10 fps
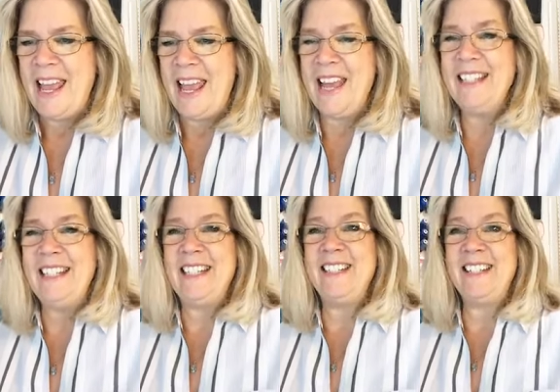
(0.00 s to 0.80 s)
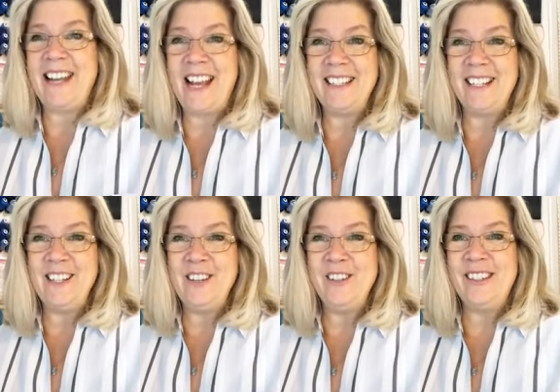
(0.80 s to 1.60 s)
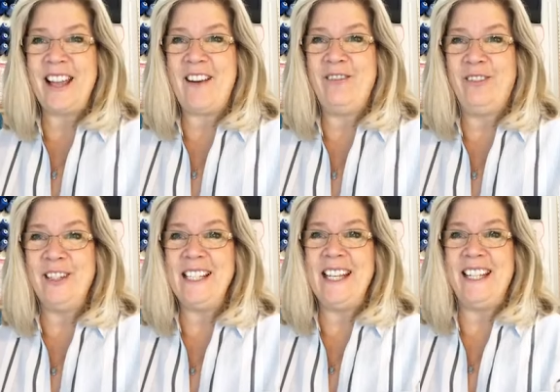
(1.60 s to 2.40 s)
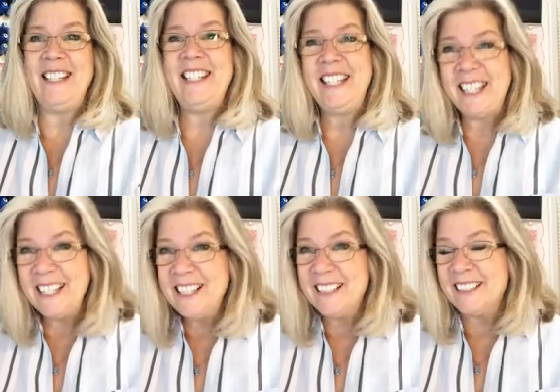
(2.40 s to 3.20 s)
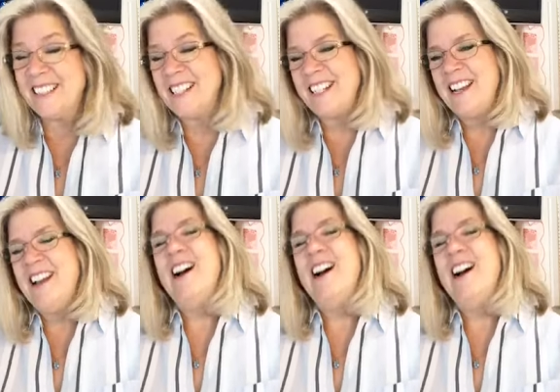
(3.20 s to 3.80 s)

And so she hasn't used that foot in years.